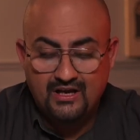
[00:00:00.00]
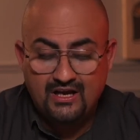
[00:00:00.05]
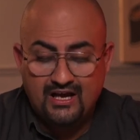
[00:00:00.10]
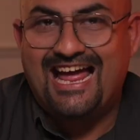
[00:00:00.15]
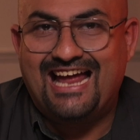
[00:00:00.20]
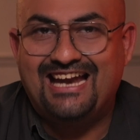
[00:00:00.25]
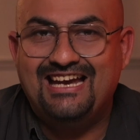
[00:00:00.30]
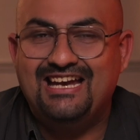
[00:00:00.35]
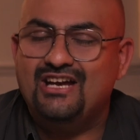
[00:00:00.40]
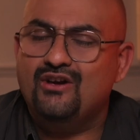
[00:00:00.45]

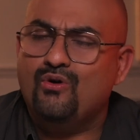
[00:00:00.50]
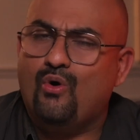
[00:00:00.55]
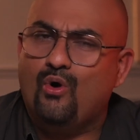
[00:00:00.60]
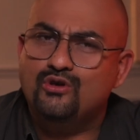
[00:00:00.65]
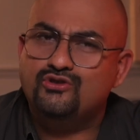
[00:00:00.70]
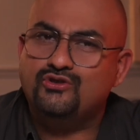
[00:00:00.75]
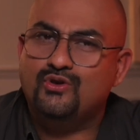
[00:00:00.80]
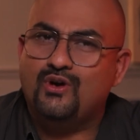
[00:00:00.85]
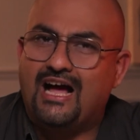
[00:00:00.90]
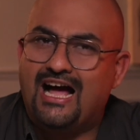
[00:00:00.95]
and it
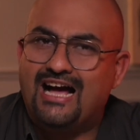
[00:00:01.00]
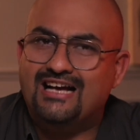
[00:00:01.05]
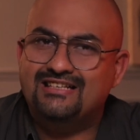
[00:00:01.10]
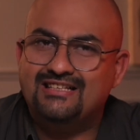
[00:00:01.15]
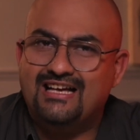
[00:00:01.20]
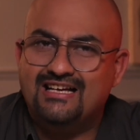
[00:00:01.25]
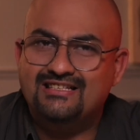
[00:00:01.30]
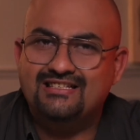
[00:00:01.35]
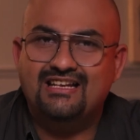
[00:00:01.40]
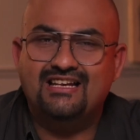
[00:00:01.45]
also acts
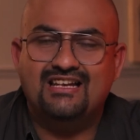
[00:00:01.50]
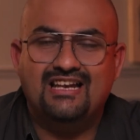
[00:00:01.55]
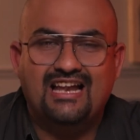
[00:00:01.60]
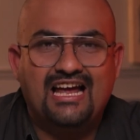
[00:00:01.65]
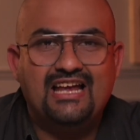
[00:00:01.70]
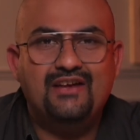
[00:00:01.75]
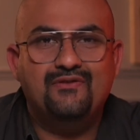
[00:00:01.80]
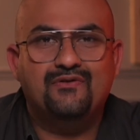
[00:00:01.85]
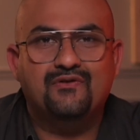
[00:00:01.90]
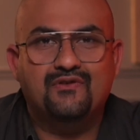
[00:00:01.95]
as a
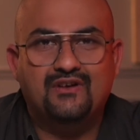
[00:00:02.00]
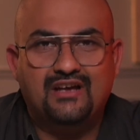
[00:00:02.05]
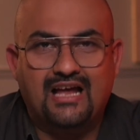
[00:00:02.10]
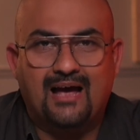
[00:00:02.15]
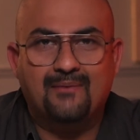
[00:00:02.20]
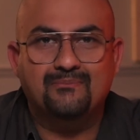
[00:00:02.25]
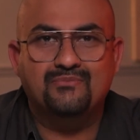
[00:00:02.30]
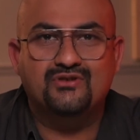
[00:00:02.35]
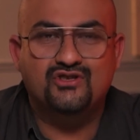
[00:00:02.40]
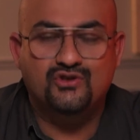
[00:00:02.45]
live
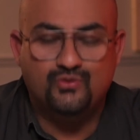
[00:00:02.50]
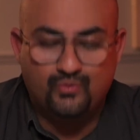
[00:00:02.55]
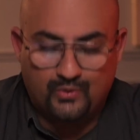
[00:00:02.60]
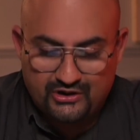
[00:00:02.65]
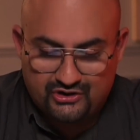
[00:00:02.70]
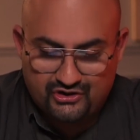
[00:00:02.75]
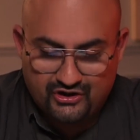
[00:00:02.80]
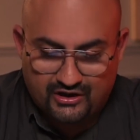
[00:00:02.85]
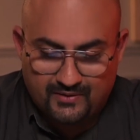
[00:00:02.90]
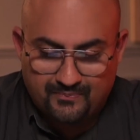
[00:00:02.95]
cam
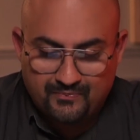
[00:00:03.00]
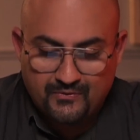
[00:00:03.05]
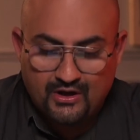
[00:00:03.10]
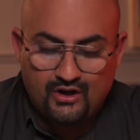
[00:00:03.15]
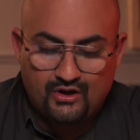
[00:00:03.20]
switcher.